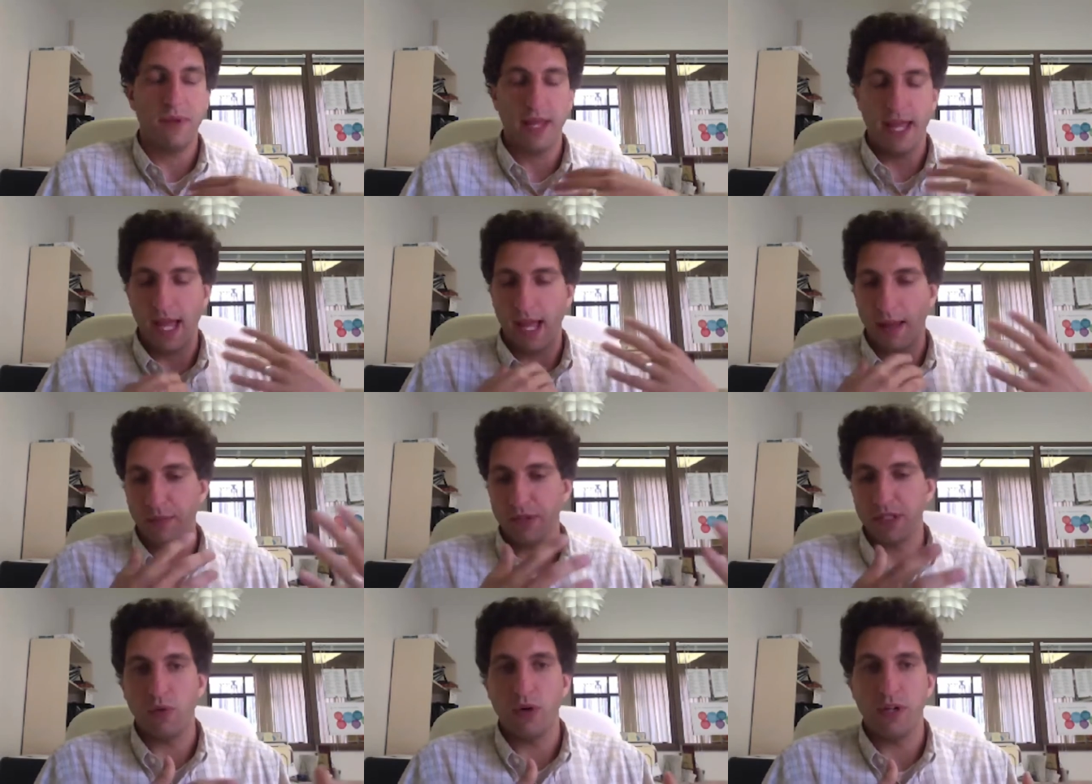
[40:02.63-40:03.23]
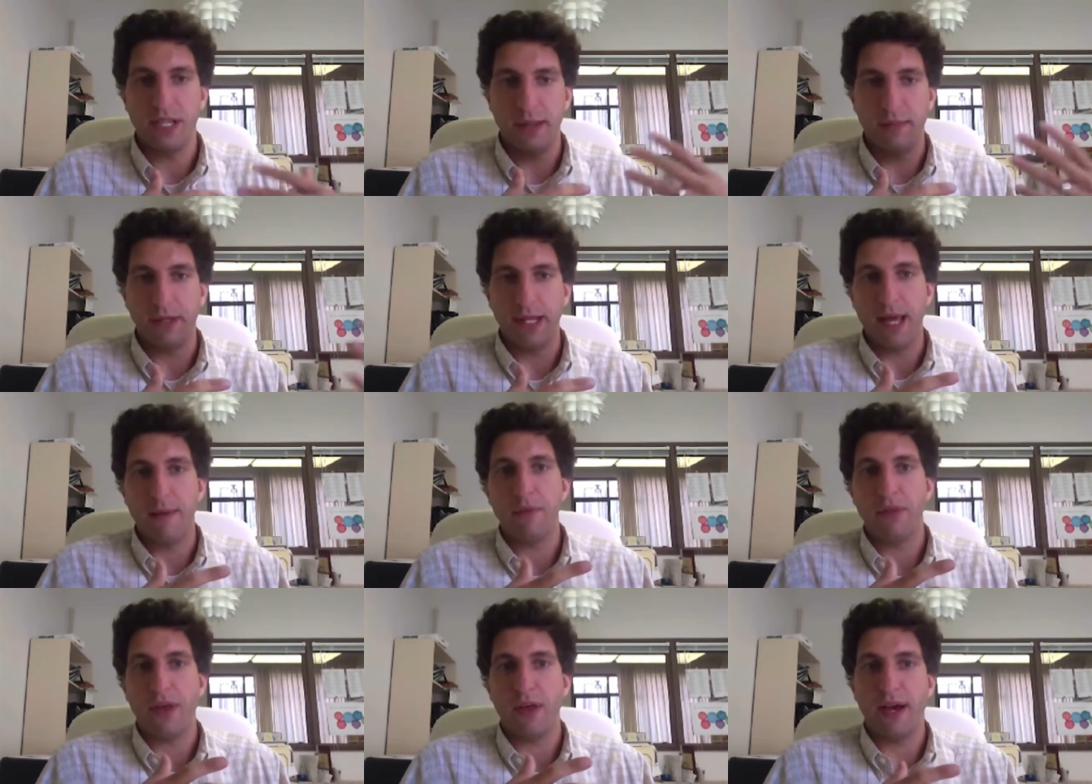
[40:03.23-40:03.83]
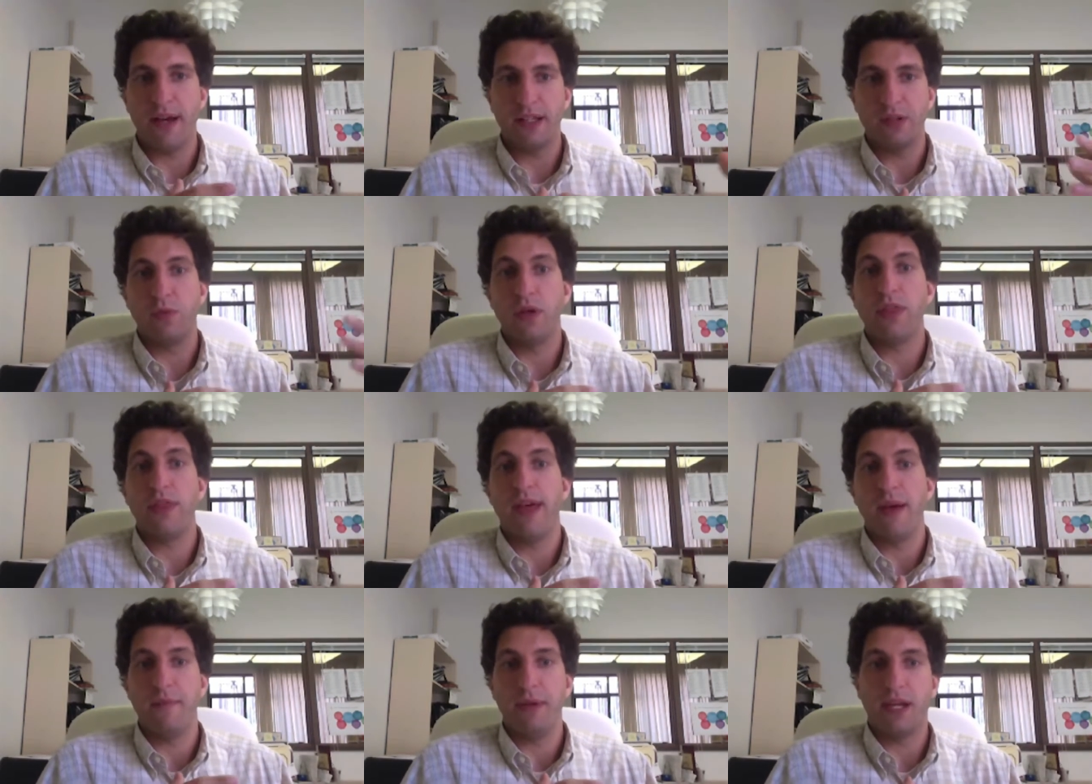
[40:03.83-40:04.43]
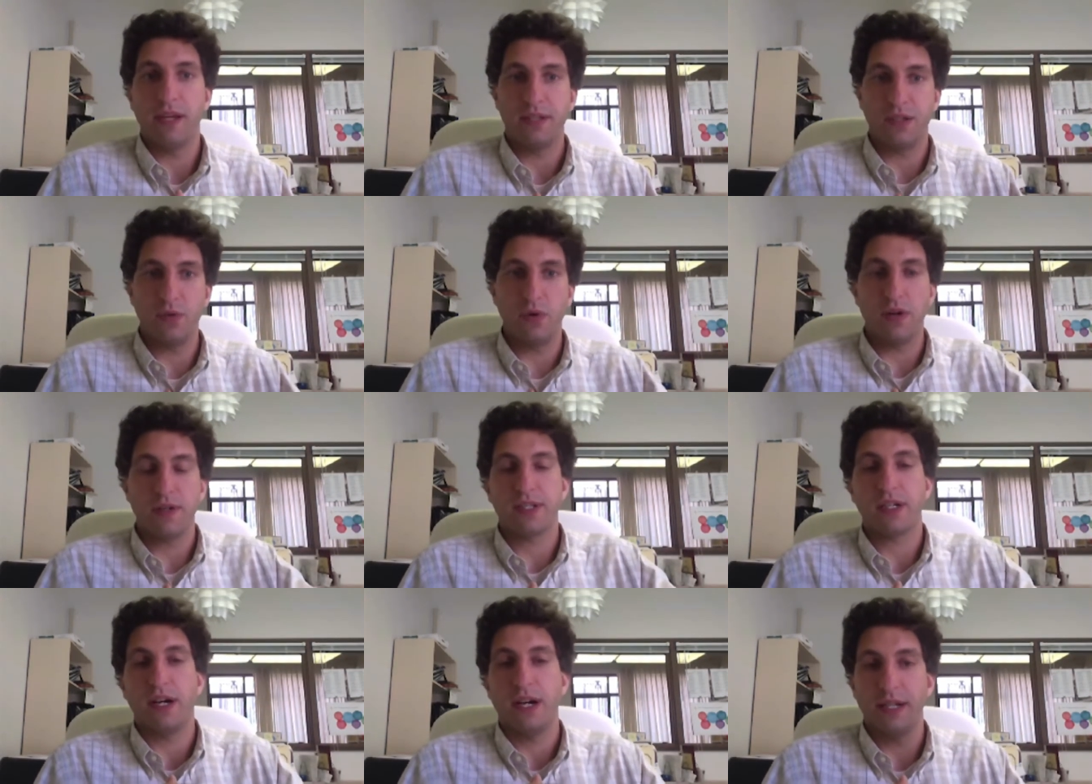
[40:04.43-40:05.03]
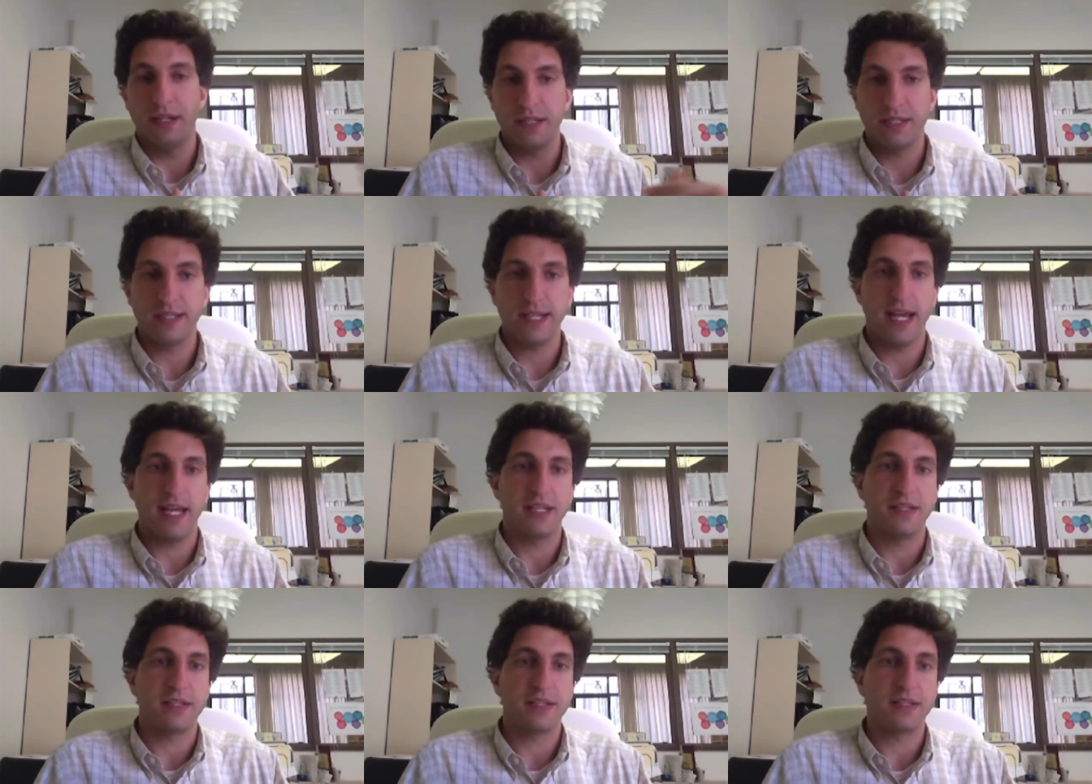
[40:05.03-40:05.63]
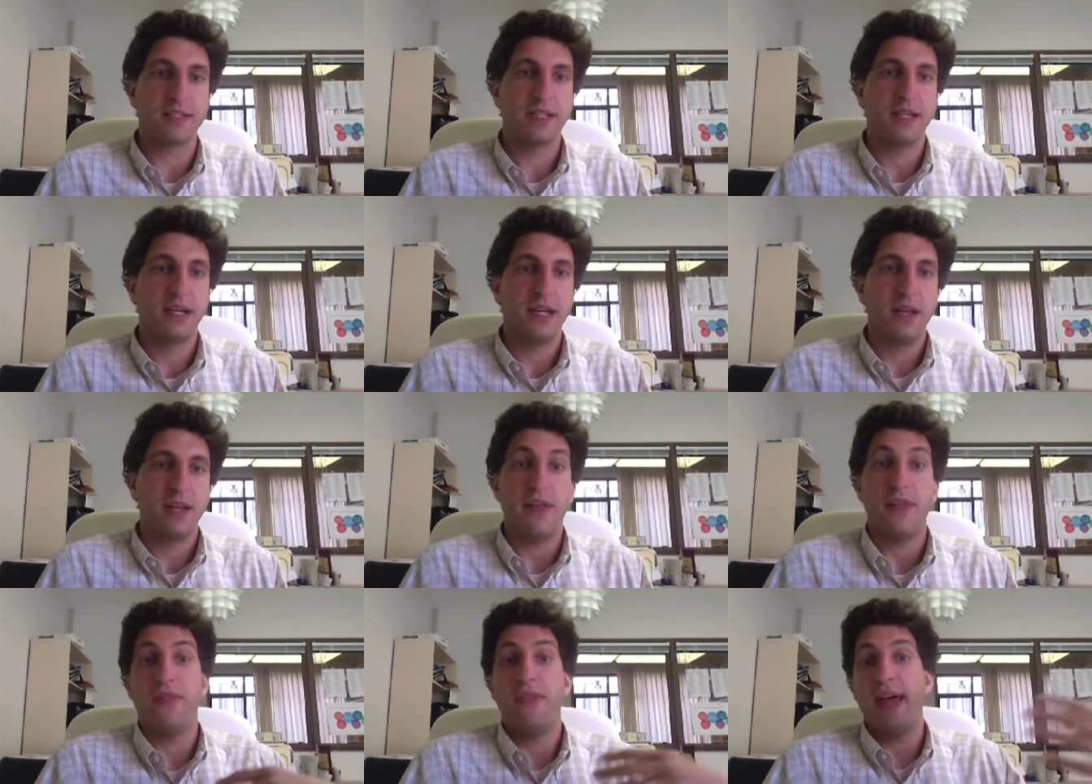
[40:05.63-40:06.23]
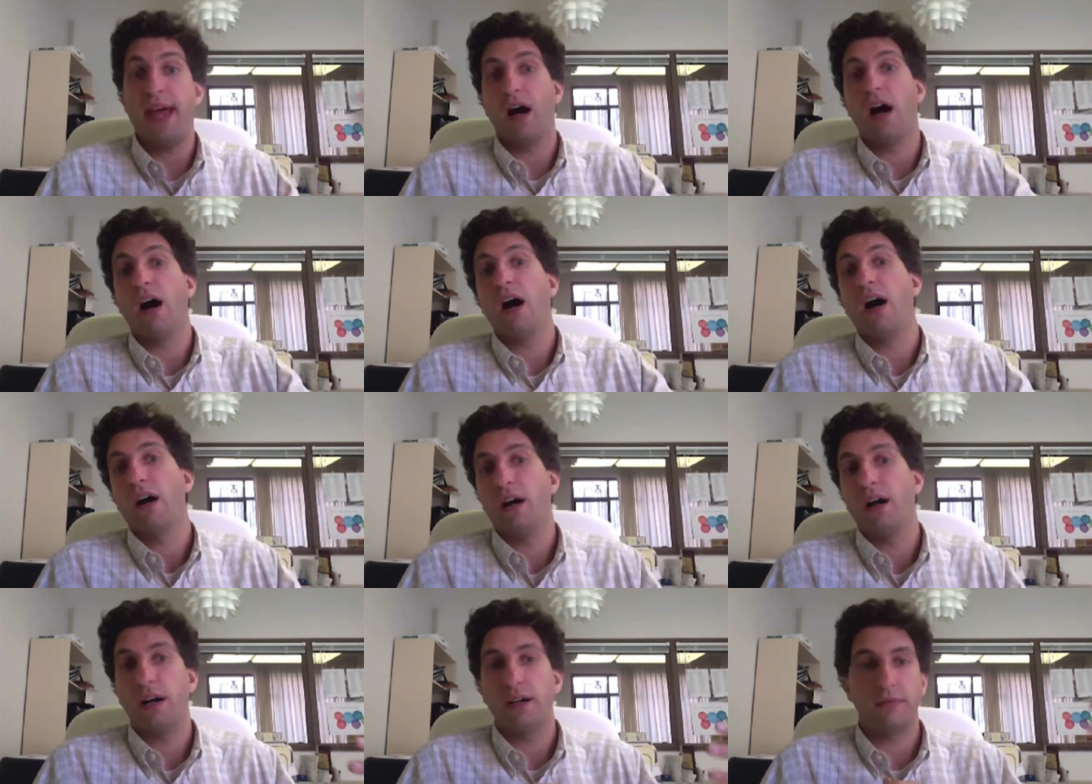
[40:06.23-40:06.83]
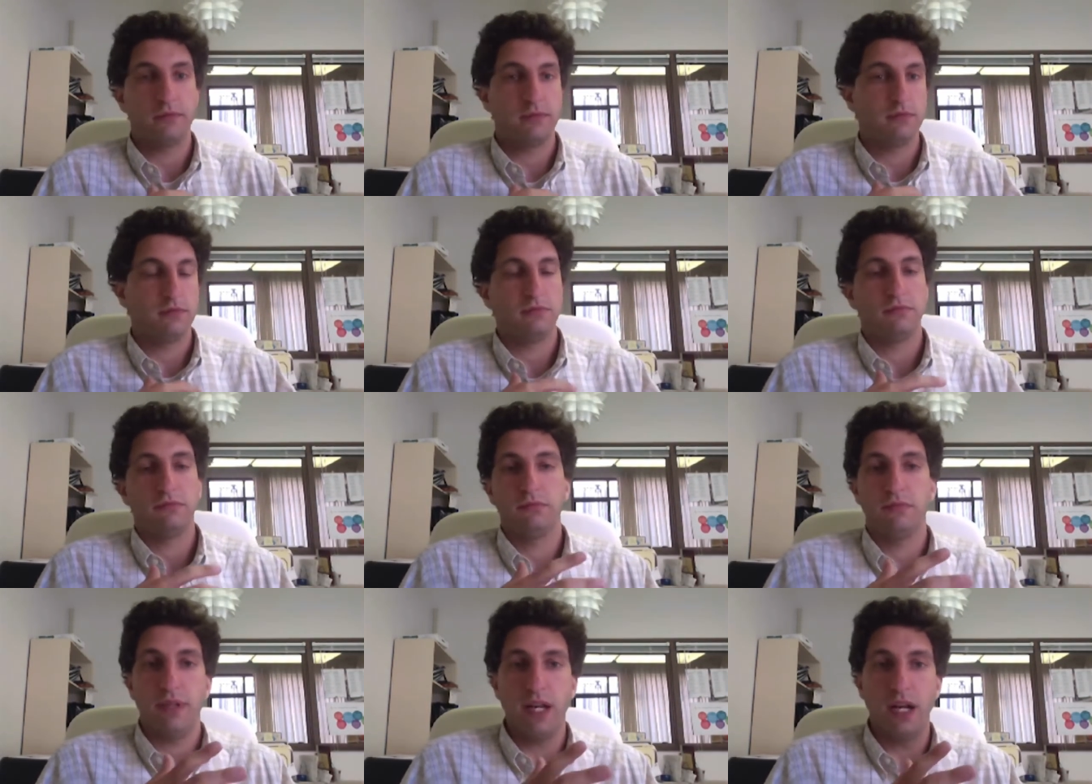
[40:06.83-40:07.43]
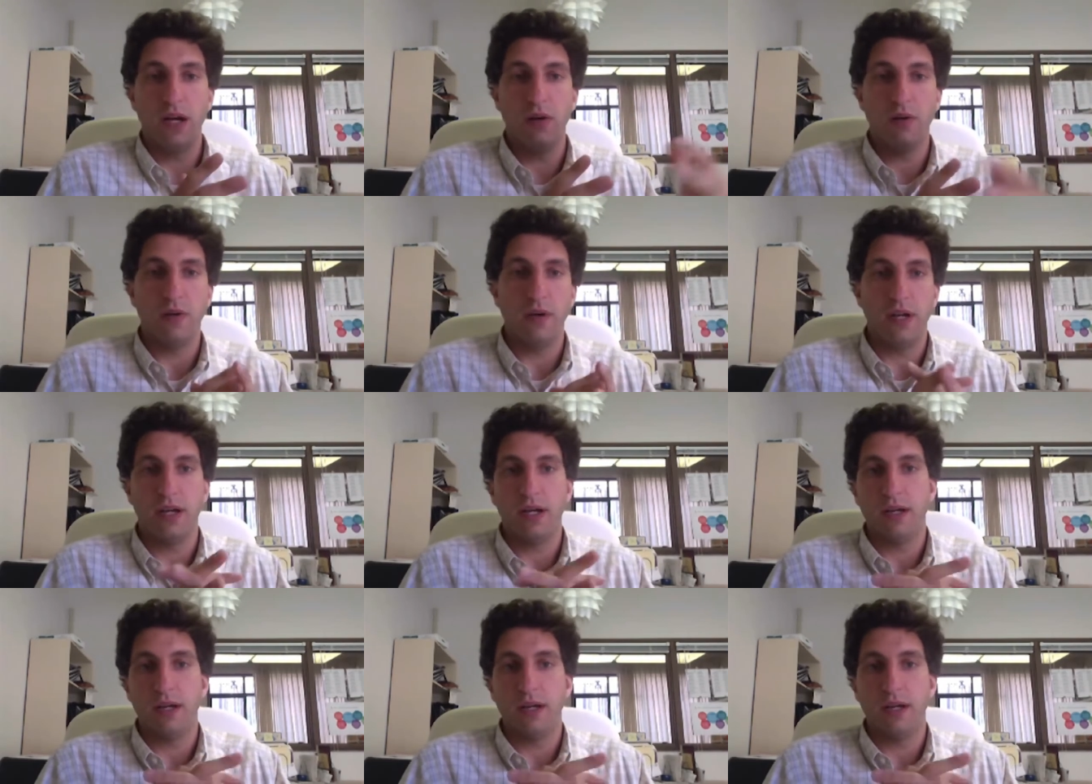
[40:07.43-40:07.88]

being able to more deeply empathize with them, because you are starting to sense that they are, you know,